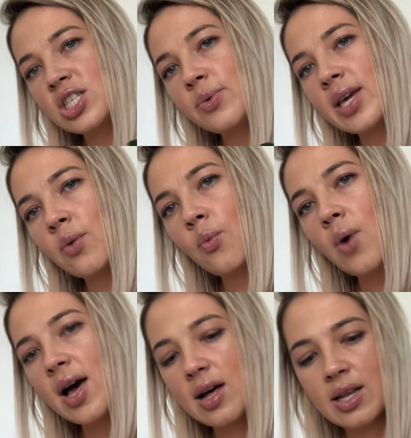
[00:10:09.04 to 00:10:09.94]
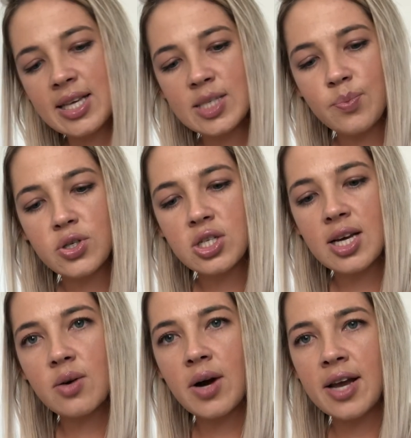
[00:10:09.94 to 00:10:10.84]
doing well. He's pushed up
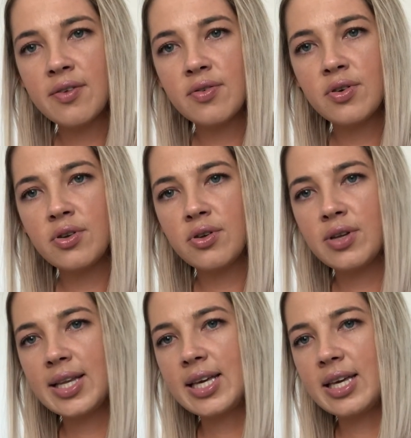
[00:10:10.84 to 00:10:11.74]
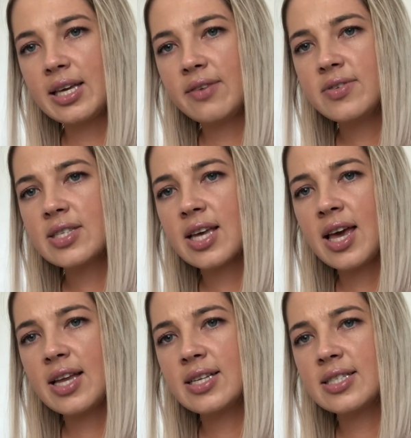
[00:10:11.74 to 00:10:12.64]
quite a few new leaves,
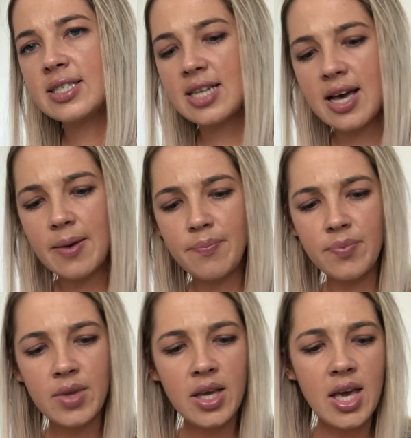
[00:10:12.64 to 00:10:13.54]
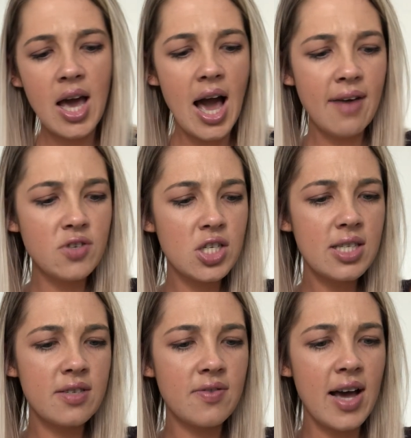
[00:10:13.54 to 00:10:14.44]
and I've
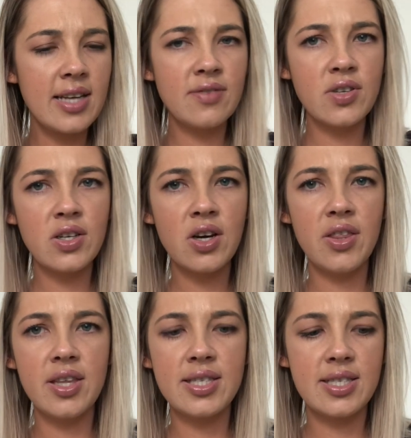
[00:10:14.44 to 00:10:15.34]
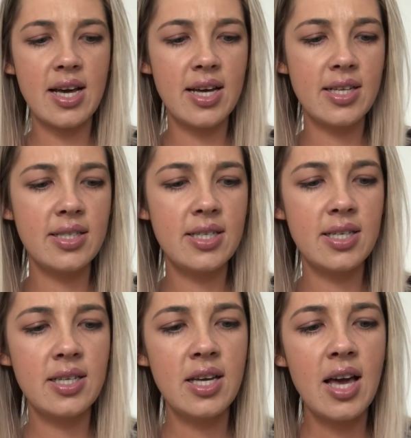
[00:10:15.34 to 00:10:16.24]
just found, if you look on this side,
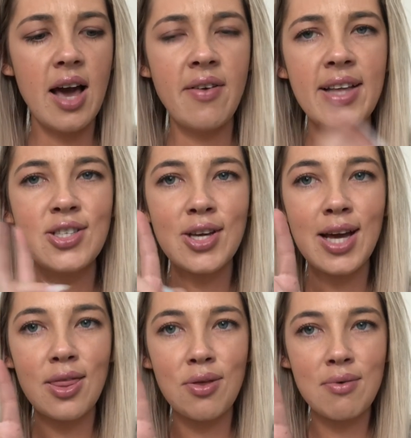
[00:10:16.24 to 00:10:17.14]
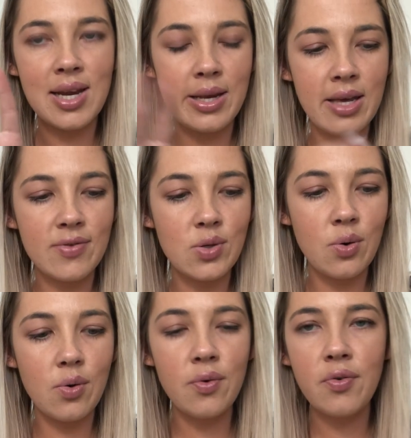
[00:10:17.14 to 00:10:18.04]
I've had to cut 3 leaves
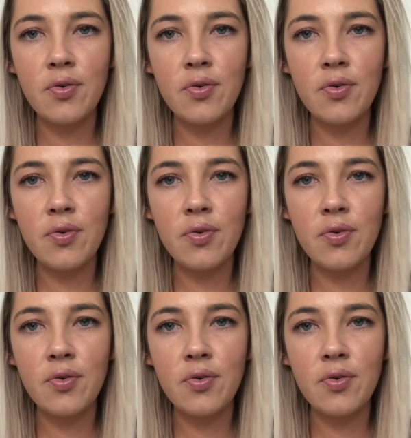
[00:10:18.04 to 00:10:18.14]
off.